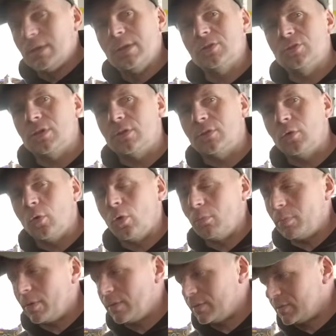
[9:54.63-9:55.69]
originally
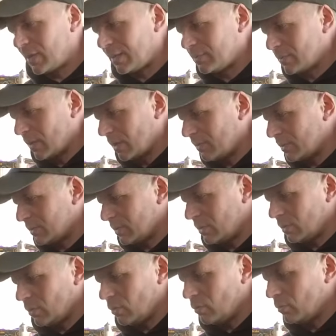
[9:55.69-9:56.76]
thought, but at the same time, it's the
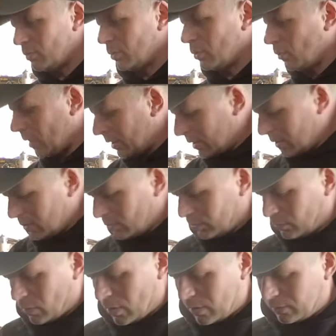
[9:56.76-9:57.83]
Laguna Blue one, and it
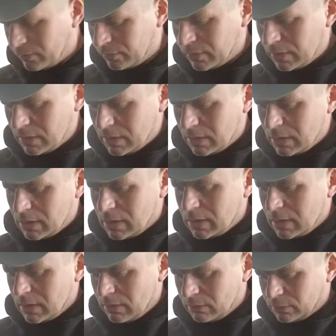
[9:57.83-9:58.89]

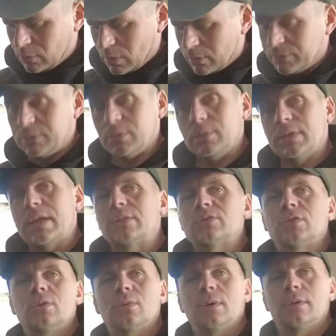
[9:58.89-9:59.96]
was worth doing
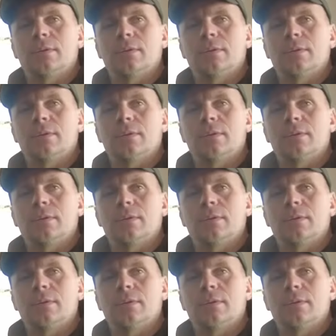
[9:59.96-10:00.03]
that to it.